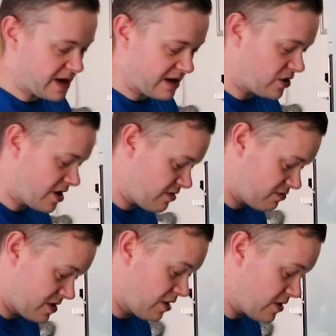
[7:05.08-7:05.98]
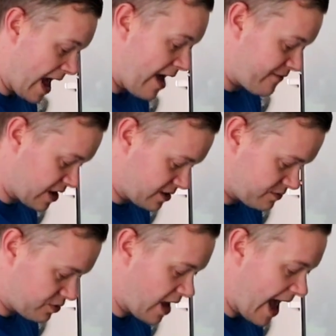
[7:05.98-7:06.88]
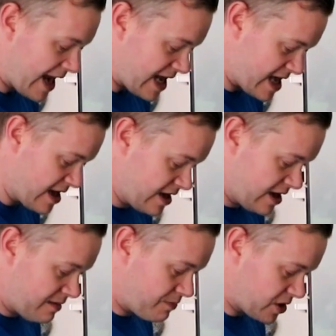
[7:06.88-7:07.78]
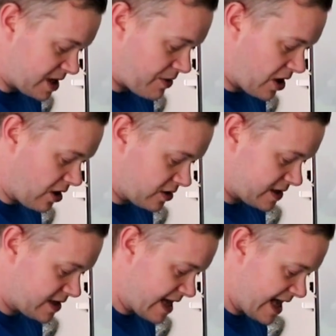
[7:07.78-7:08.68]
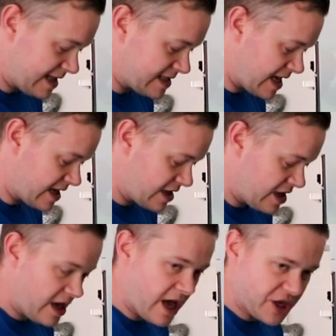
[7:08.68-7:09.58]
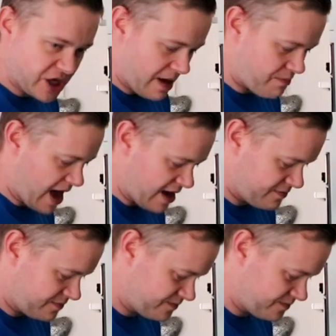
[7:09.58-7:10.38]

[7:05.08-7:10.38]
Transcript: bit. Well, no, don't ever put any body part into a chip pan.